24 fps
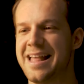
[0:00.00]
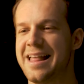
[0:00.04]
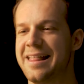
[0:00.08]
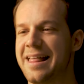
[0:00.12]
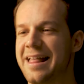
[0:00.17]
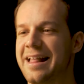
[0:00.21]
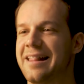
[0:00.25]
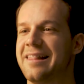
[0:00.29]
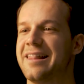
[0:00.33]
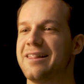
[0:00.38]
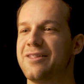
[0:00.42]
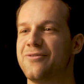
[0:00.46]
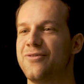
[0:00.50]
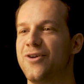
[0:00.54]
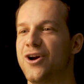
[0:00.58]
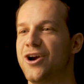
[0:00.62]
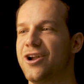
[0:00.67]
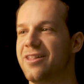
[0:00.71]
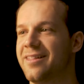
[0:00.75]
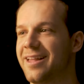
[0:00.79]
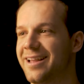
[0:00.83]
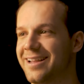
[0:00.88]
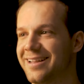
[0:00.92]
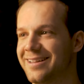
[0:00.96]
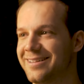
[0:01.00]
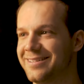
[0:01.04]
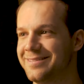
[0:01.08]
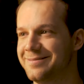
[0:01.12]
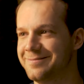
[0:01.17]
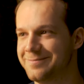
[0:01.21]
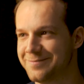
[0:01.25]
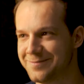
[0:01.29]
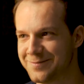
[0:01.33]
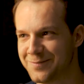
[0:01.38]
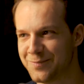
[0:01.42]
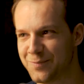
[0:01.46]
that's as far as I can
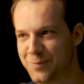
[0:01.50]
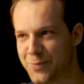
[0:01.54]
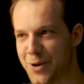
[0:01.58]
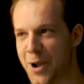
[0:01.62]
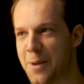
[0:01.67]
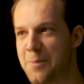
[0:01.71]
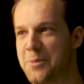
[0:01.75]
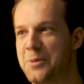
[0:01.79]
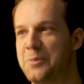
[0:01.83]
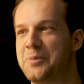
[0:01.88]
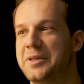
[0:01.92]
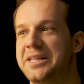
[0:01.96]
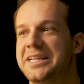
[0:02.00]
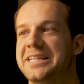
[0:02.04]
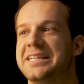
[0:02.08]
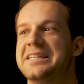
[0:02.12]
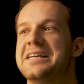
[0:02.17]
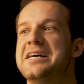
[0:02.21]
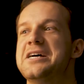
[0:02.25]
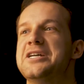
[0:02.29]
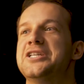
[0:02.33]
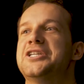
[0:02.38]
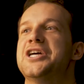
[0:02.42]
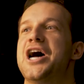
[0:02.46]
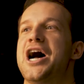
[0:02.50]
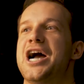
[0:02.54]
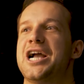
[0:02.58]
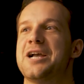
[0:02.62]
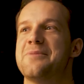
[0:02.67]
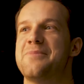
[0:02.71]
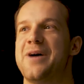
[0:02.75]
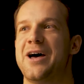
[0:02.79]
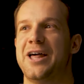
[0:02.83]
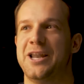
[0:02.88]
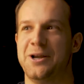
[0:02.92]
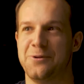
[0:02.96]
probably talk
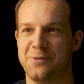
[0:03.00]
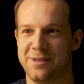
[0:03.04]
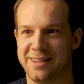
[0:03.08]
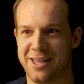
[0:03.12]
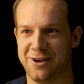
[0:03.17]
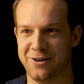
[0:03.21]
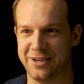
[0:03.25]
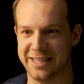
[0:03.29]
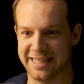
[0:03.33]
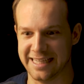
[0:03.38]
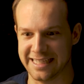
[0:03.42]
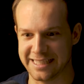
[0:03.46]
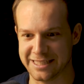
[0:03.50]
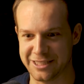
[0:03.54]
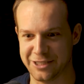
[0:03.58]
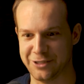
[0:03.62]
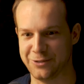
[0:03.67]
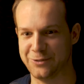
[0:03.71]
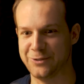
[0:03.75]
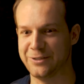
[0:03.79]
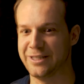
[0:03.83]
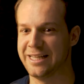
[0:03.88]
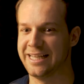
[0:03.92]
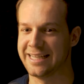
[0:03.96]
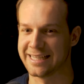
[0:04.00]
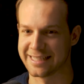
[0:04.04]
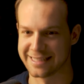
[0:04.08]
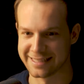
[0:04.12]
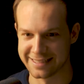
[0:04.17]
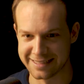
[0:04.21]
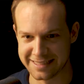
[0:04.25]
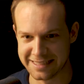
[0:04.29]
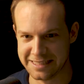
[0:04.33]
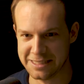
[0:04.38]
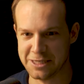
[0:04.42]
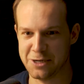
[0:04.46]
about it without getting too like
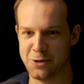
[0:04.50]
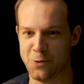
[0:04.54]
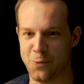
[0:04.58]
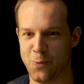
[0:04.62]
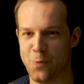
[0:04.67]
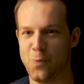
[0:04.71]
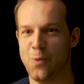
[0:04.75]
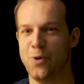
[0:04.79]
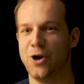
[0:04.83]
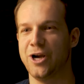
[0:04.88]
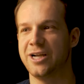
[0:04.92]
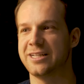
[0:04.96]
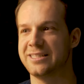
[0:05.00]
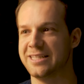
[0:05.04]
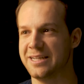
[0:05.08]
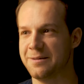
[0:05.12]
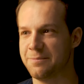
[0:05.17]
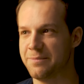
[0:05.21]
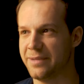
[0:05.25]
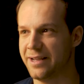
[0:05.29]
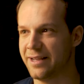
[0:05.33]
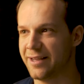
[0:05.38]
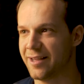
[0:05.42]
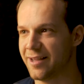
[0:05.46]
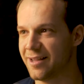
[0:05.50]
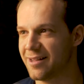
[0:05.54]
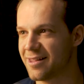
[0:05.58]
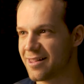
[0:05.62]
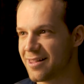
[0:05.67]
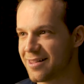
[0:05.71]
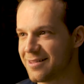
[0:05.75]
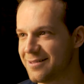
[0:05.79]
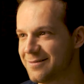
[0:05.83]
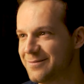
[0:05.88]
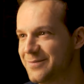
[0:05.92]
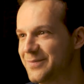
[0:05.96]
worked up, I guess.